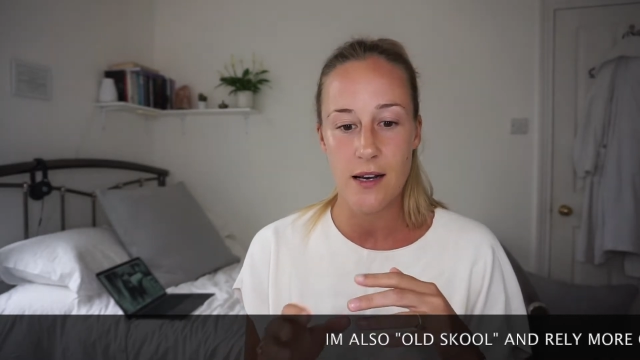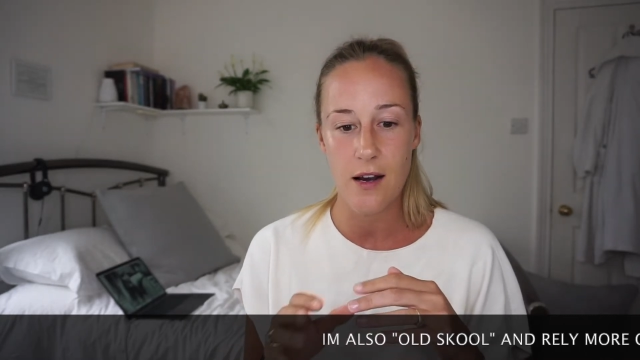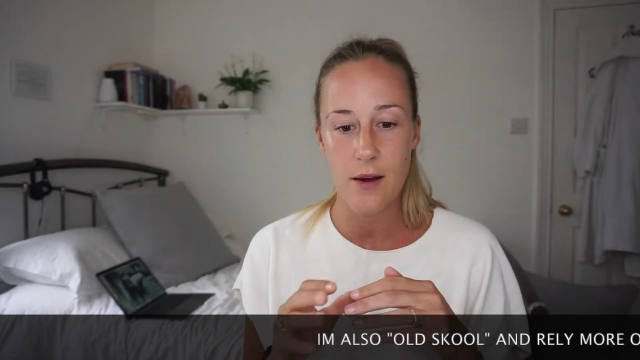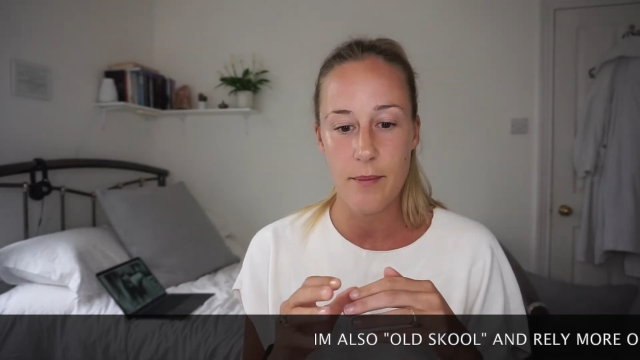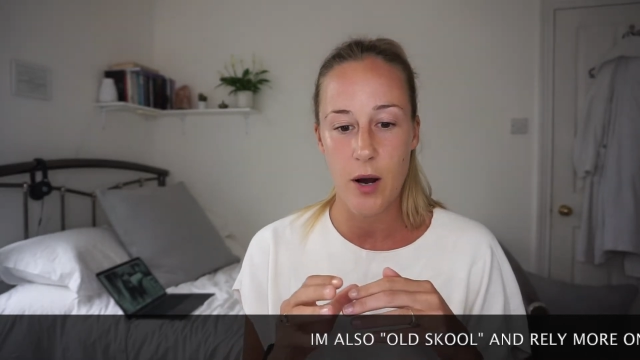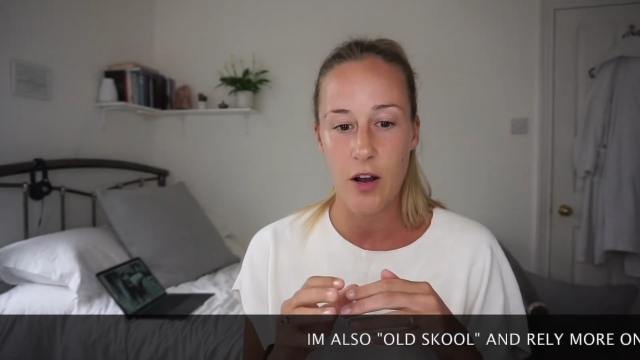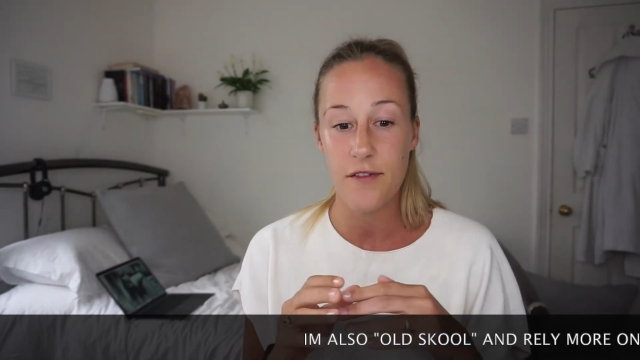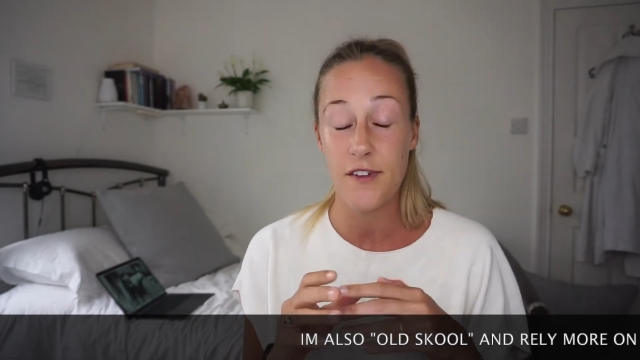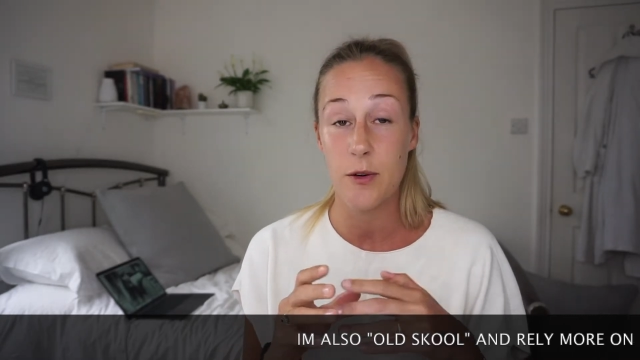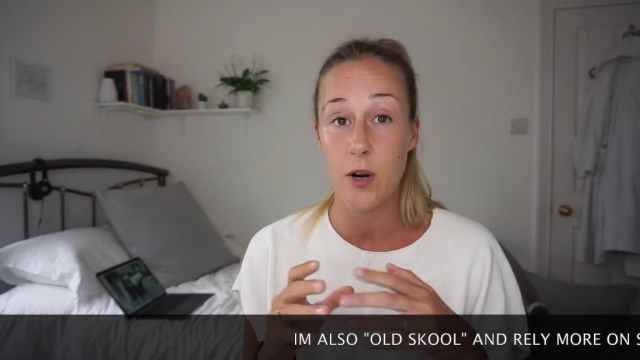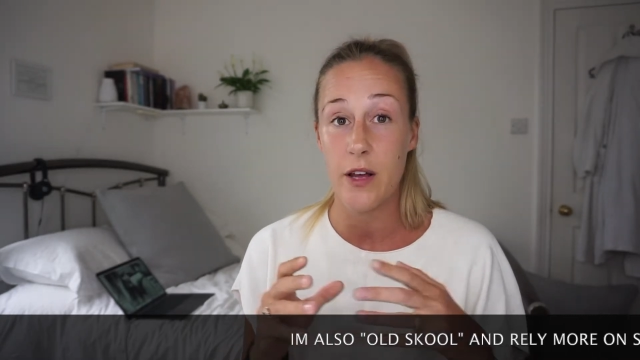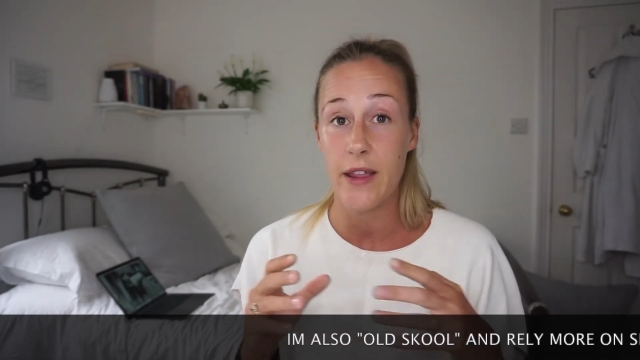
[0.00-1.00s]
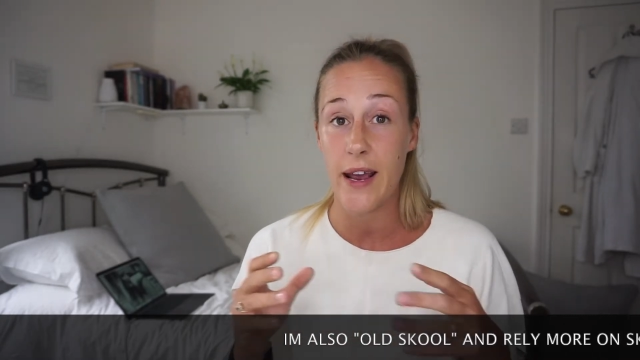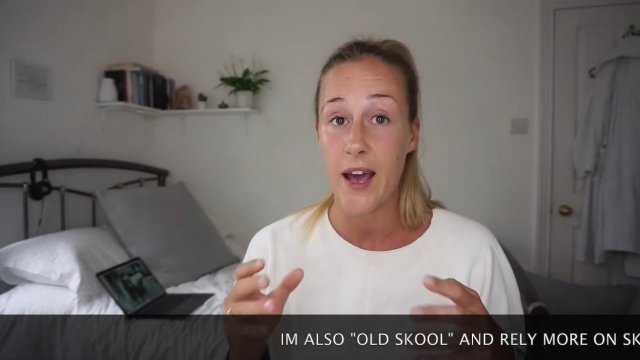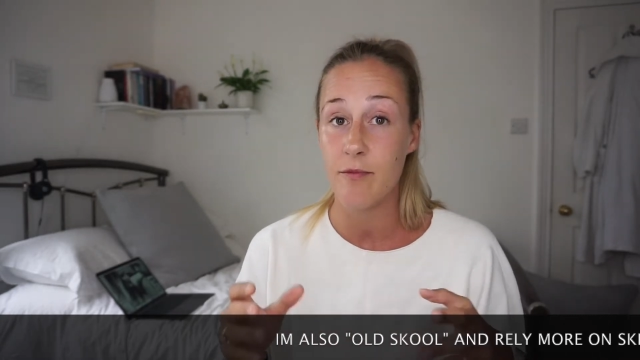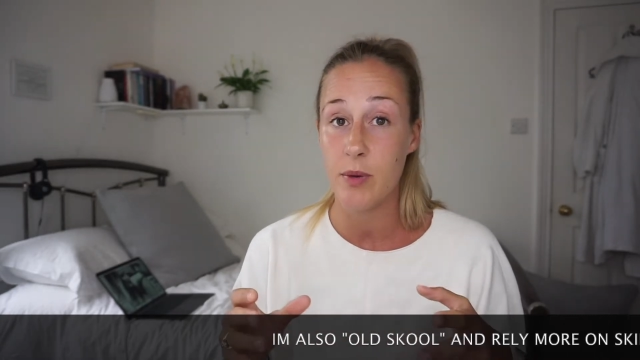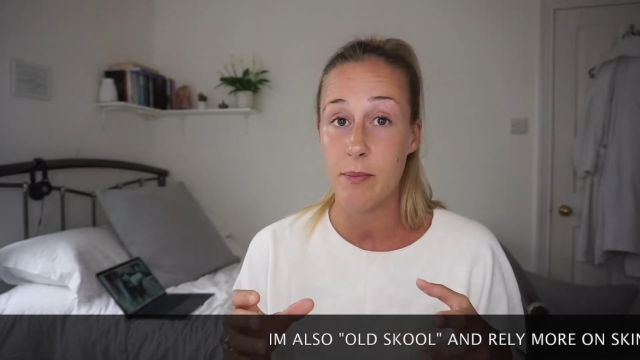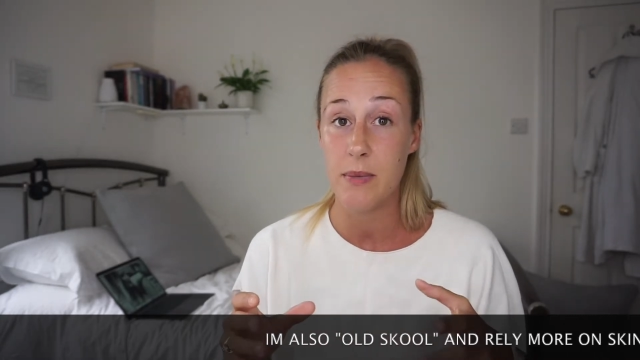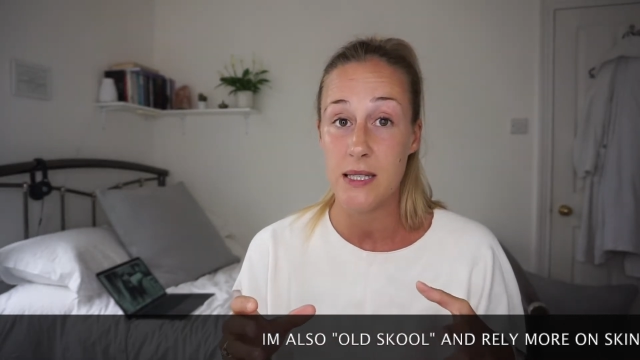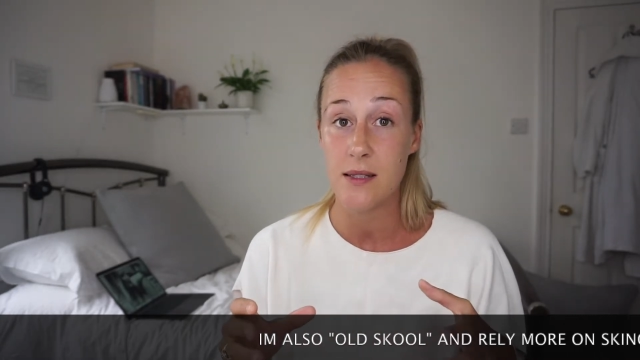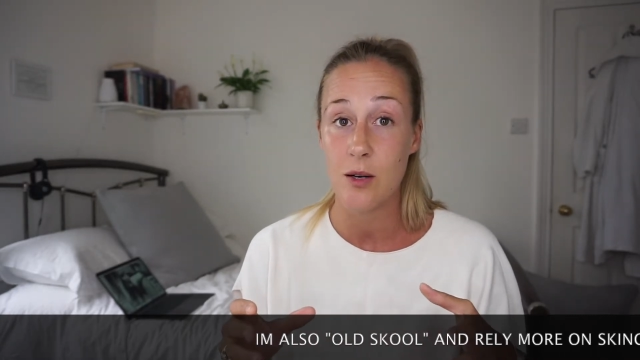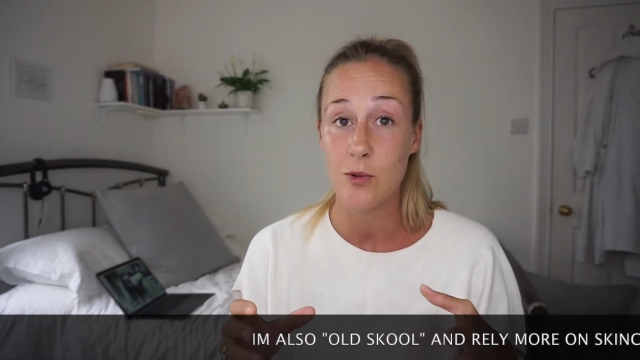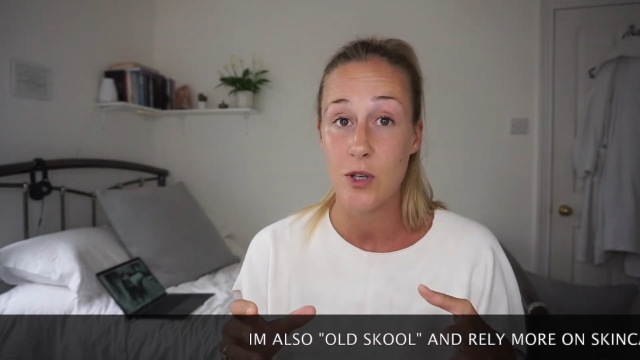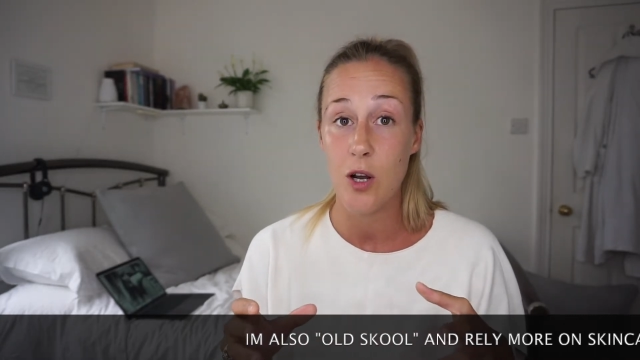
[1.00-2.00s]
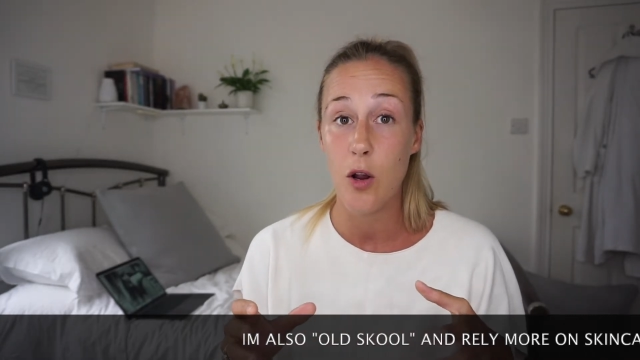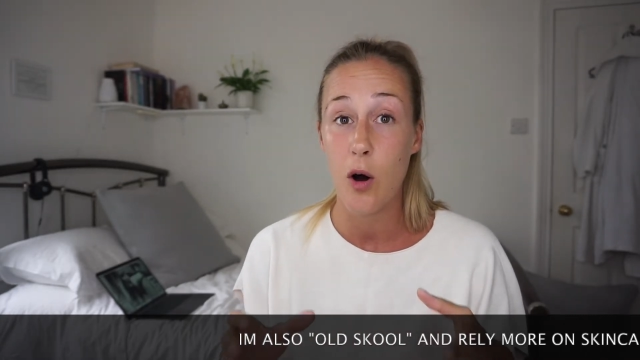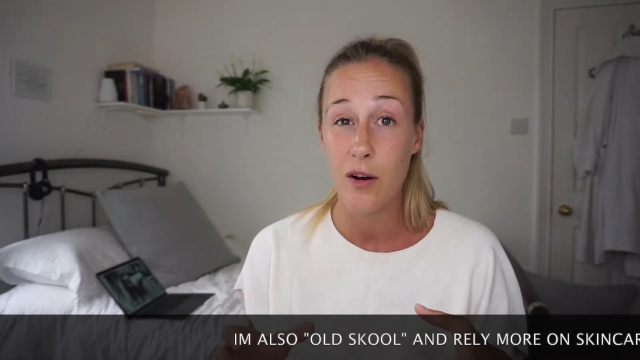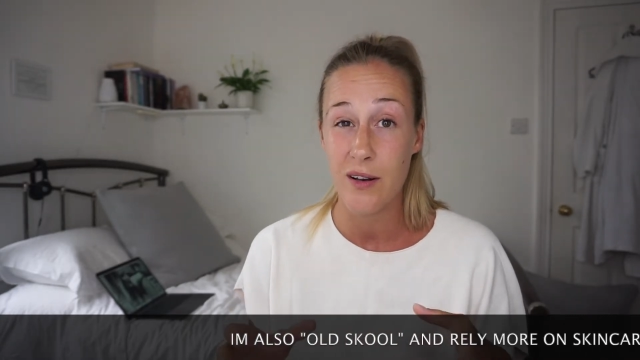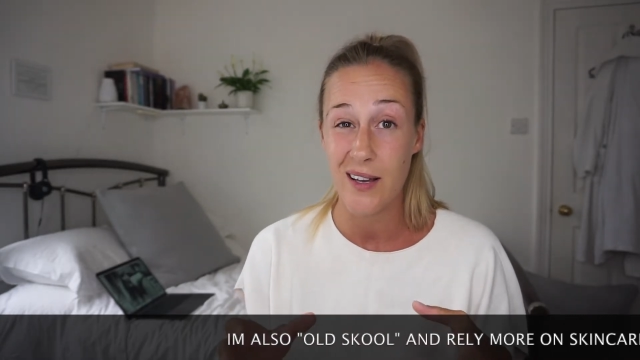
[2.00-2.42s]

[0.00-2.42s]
I feel like they have been missold a lot